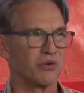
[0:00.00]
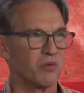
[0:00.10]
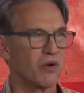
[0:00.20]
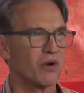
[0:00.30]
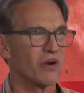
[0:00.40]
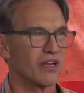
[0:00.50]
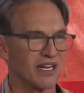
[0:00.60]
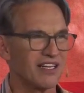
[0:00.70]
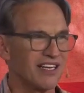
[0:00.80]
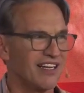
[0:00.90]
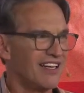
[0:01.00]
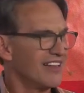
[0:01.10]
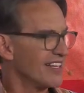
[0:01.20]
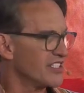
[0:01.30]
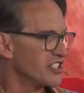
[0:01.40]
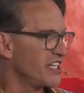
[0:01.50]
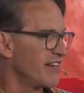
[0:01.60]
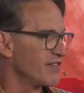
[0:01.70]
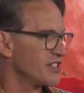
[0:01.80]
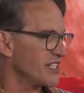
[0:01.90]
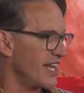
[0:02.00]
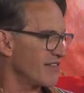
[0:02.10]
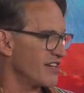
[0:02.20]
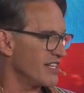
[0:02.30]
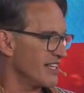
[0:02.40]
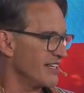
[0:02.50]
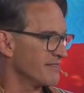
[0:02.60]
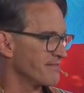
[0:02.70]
work that shifts everything.